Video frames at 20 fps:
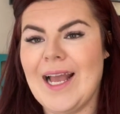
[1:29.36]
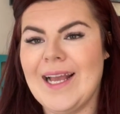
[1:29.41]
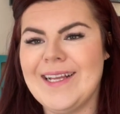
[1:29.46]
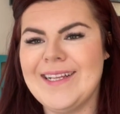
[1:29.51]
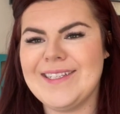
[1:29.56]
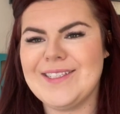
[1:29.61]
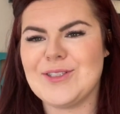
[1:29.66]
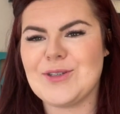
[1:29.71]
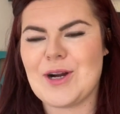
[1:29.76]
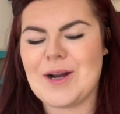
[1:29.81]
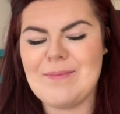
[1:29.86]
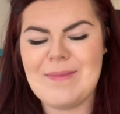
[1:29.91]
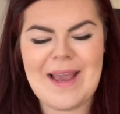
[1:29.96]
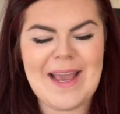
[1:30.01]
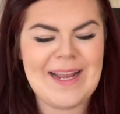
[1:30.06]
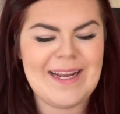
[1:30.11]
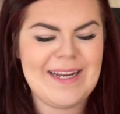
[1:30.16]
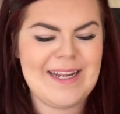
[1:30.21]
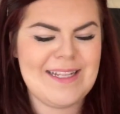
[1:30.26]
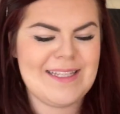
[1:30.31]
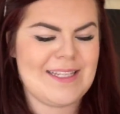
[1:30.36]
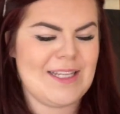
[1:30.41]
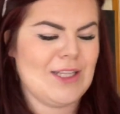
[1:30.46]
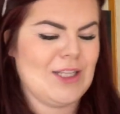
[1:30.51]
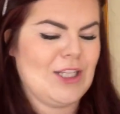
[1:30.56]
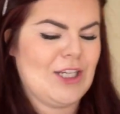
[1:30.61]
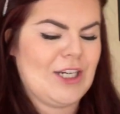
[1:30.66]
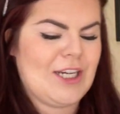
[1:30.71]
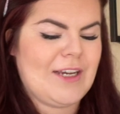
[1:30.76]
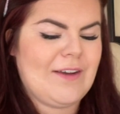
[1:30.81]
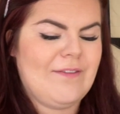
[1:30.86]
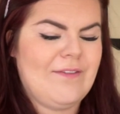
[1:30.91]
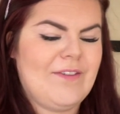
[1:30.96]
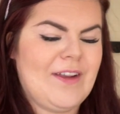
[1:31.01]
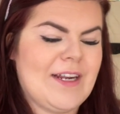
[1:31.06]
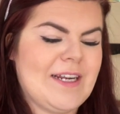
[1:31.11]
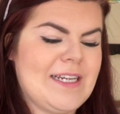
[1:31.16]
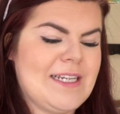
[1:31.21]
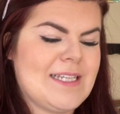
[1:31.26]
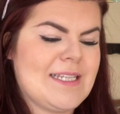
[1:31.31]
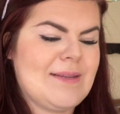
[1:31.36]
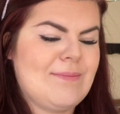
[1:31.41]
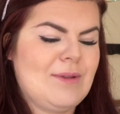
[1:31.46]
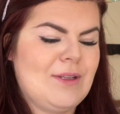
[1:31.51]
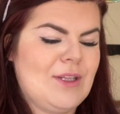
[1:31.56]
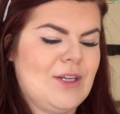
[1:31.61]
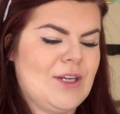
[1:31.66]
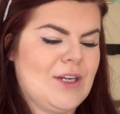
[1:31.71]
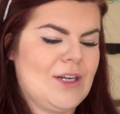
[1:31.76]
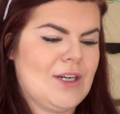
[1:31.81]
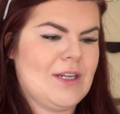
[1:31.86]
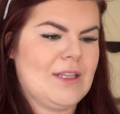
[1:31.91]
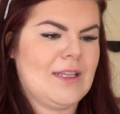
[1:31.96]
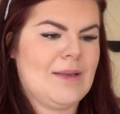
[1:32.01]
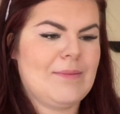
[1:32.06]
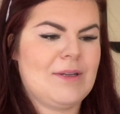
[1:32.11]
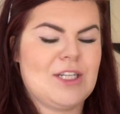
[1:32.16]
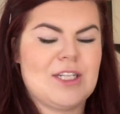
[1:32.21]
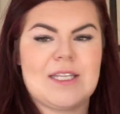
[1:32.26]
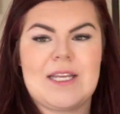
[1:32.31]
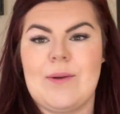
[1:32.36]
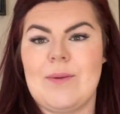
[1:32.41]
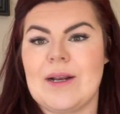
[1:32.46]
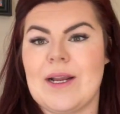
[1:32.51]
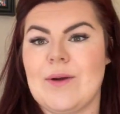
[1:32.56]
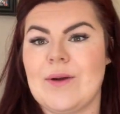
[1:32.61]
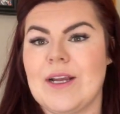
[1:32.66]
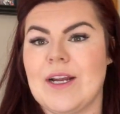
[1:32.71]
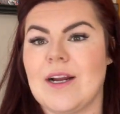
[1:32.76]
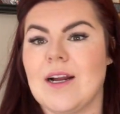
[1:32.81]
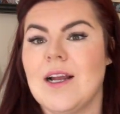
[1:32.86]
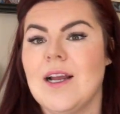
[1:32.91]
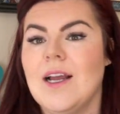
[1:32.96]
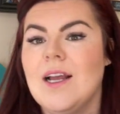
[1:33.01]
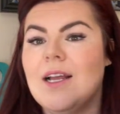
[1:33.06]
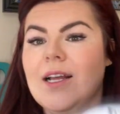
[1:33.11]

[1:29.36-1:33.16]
Door magnets look very similar. Let me just get one out here.